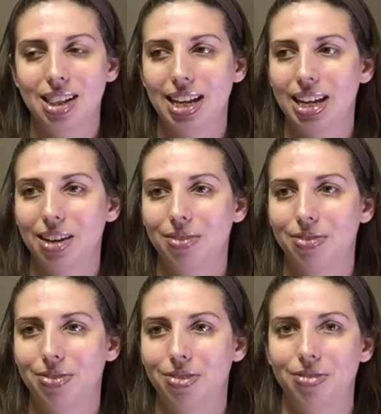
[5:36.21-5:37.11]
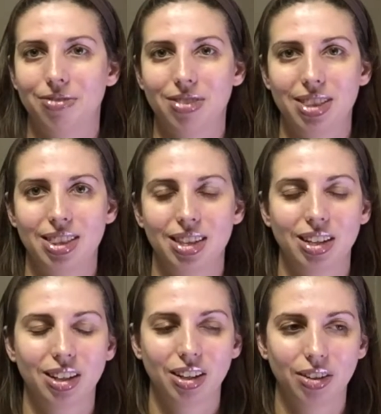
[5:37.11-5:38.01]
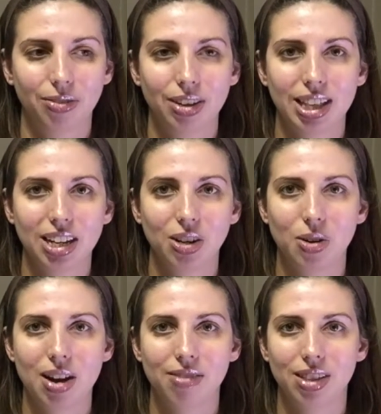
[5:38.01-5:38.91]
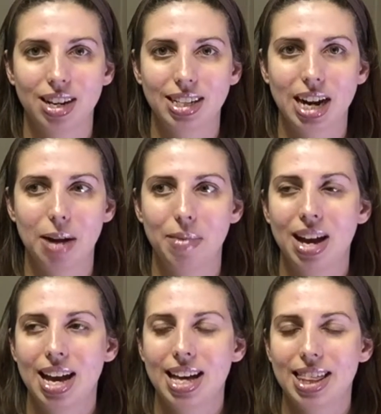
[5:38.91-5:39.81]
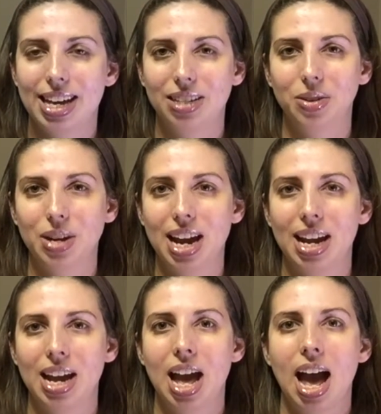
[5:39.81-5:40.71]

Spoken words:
Like, if you feel like you don't have a lot of time, that's okay.